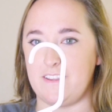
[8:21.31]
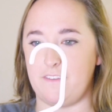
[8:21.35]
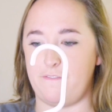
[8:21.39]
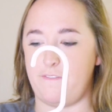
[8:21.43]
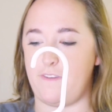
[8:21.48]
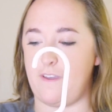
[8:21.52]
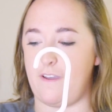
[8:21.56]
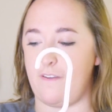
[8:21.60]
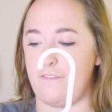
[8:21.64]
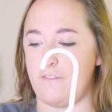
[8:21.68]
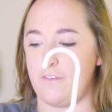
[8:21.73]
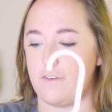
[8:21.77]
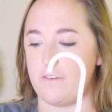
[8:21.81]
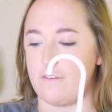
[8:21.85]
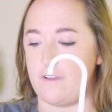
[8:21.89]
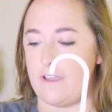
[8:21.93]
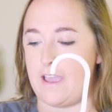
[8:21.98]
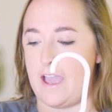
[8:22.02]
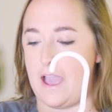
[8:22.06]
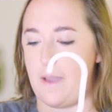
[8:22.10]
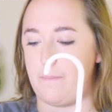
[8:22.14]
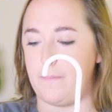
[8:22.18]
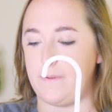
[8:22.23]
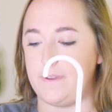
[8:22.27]
If you ever
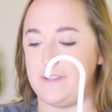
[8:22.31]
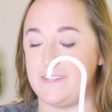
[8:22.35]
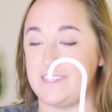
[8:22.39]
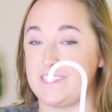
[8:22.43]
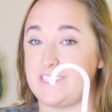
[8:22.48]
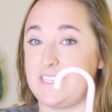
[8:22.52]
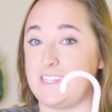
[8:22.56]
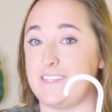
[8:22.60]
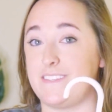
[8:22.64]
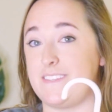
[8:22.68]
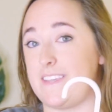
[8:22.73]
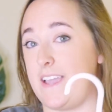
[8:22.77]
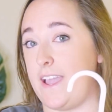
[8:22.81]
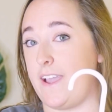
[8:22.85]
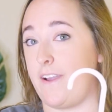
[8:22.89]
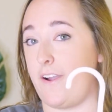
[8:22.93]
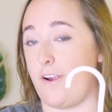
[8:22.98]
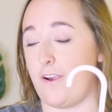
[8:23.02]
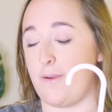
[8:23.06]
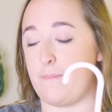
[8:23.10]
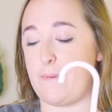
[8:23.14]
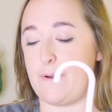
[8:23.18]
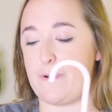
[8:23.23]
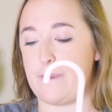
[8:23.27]
happen to see Sag
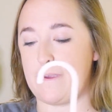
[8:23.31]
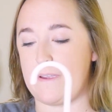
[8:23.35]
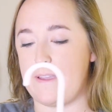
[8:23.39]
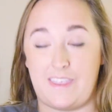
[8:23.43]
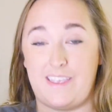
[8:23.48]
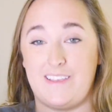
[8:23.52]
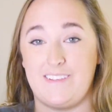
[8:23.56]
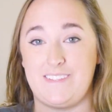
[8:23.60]
Harbor,